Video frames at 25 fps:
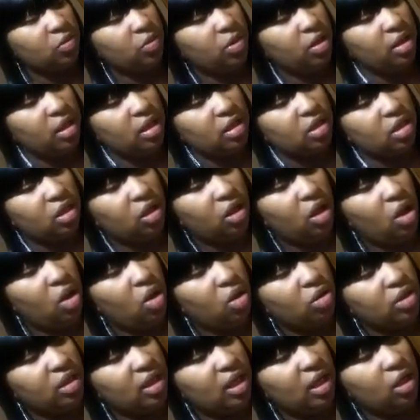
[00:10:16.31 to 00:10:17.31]
whether it's
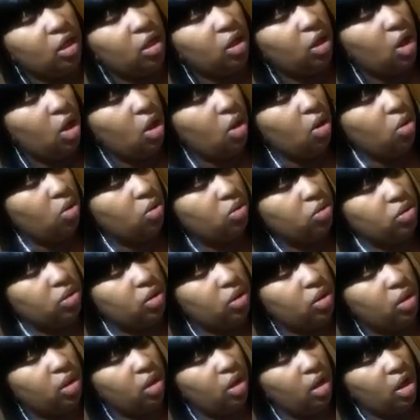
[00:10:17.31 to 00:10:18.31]
clothes, selling clothes
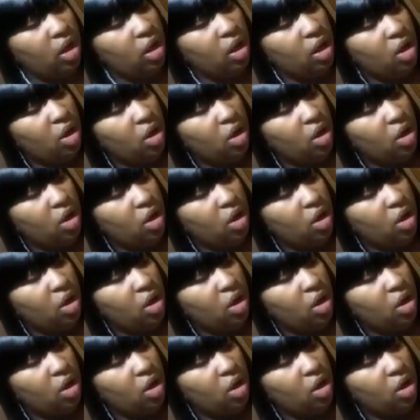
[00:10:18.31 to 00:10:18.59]
or